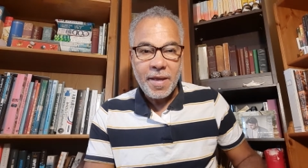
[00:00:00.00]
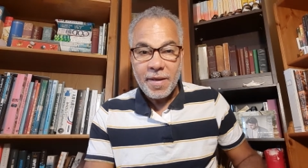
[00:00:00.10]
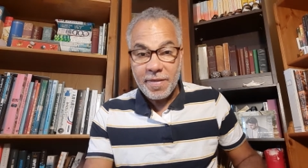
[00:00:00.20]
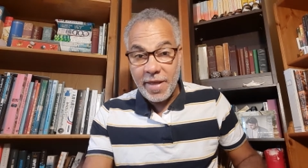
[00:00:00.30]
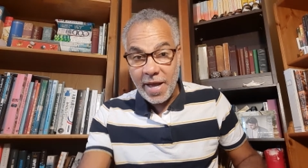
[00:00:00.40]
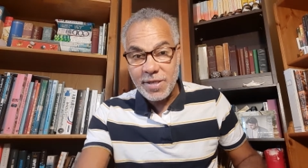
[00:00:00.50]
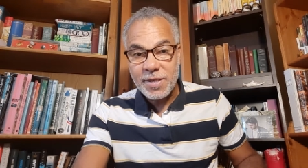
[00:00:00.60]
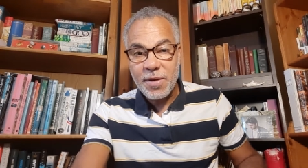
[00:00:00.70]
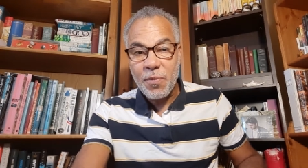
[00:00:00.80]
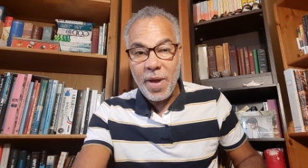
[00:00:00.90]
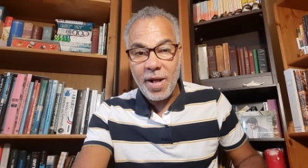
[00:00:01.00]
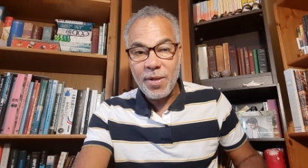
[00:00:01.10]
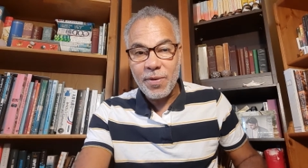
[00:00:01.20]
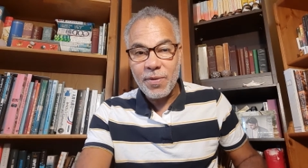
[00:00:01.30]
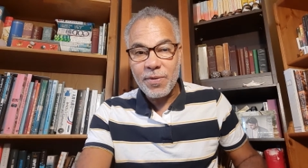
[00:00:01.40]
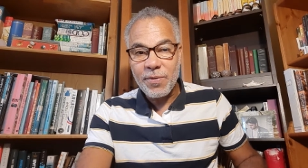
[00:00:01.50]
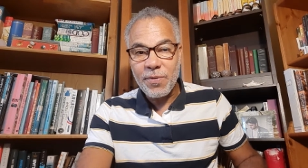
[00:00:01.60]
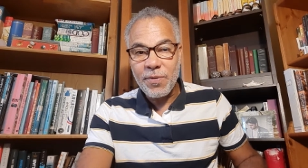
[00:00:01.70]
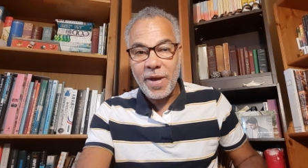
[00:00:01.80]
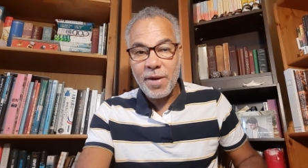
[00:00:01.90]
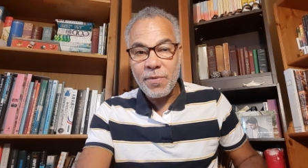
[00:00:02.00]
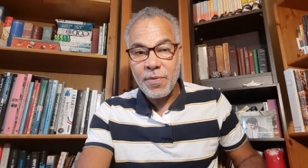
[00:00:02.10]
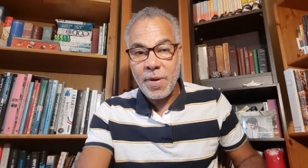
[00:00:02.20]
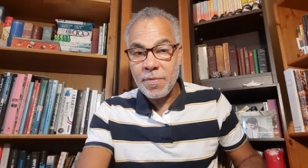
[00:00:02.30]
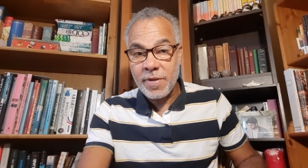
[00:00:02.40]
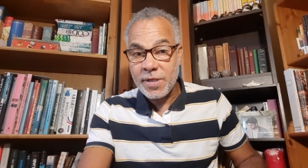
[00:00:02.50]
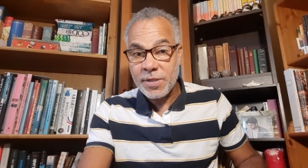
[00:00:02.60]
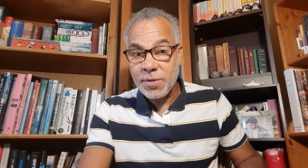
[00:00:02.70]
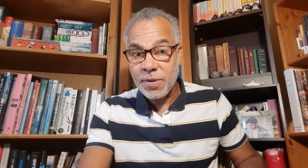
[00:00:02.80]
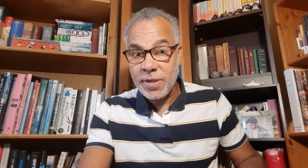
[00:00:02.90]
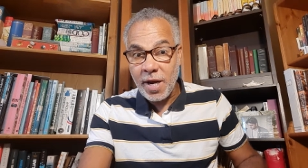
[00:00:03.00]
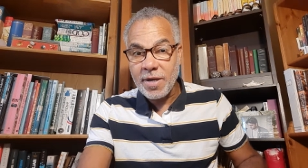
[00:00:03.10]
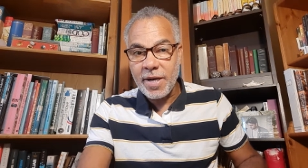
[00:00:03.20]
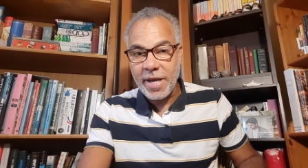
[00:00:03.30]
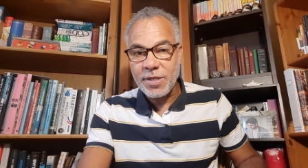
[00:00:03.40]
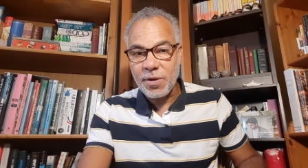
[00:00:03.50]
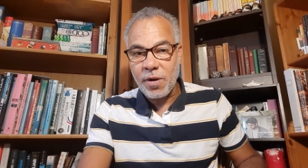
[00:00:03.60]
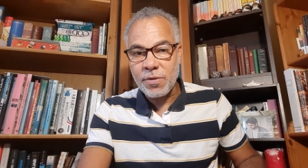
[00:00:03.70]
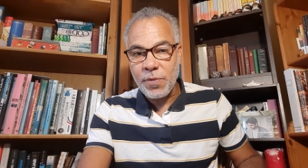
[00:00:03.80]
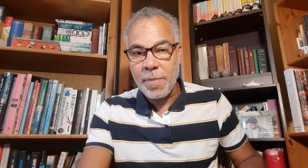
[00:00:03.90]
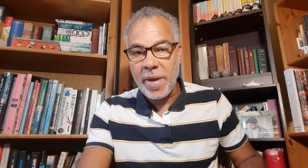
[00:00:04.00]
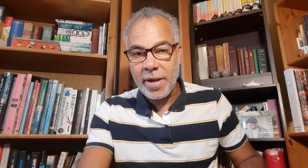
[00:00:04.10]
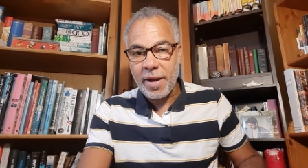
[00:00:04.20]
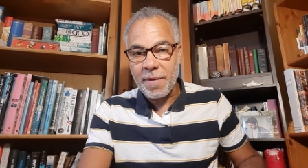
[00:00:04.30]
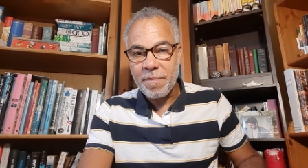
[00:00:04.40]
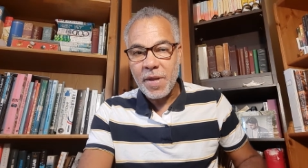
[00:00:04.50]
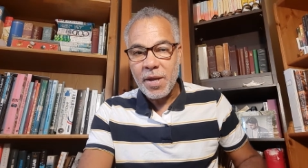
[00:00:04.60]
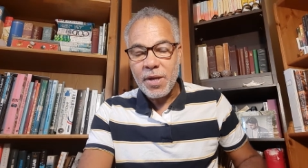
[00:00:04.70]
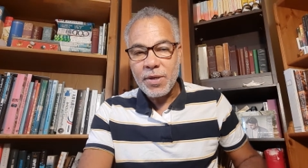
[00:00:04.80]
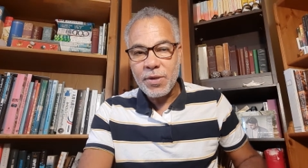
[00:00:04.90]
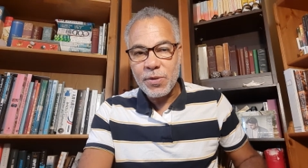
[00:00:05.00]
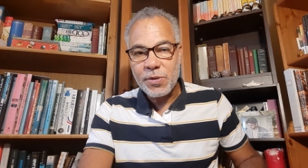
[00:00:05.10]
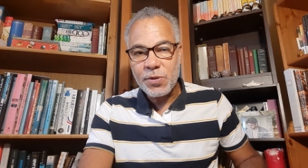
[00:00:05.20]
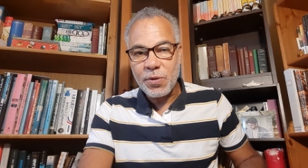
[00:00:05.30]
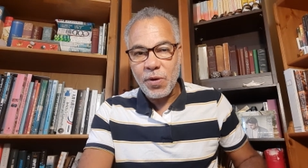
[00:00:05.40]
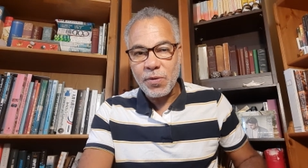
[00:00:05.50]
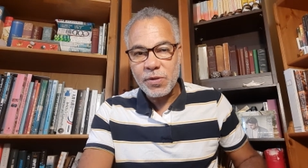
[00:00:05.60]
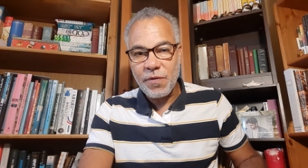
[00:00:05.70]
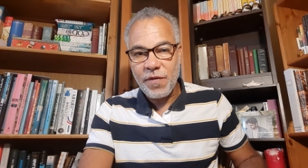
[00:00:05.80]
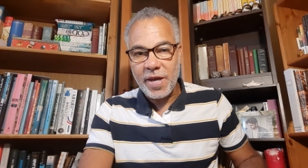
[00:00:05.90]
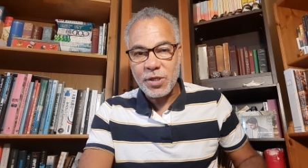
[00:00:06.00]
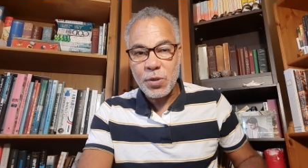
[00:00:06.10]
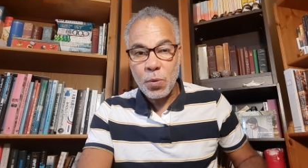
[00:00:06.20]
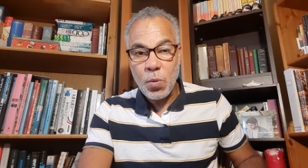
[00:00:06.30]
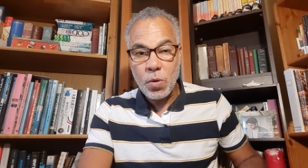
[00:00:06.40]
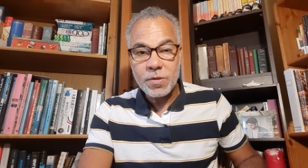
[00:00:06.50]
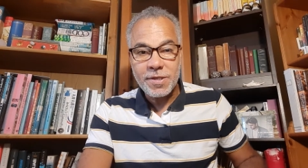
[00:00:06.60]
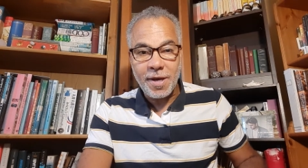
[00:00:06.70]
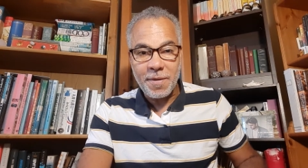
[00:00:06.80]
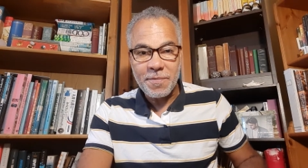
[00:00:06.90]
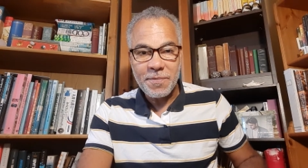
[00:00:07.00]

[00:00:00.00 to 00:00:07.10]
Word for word: That's the well where this young lady called Rebecca used to go to fetch water.